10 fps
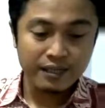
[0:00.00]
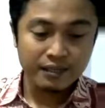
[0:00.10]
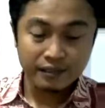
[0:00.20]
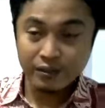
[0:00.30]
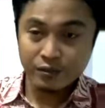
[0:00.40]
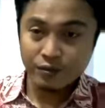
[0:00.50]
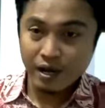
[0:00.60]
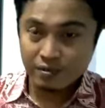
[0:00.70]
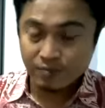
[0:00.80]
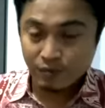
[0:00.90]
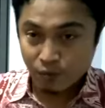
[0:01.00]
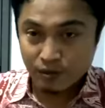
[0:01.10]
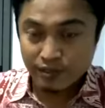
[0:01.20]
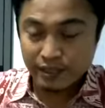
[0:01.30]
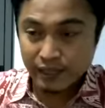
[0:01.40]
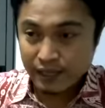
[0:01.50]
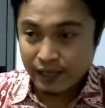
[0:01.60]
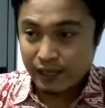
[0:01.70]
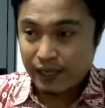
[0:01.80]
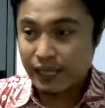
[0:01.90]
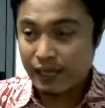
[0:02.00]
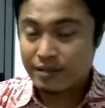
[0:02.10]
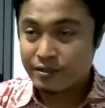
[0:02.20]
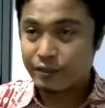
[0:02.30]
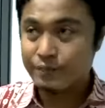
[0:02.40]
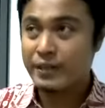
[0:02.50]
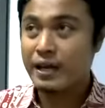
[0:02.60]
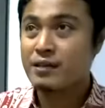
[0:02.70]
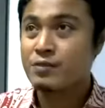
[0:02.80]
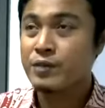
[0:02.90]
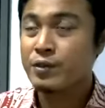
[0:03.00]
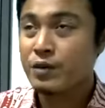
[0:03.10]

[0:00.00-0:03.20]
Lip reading: thank you guys for watching. Let's hope next week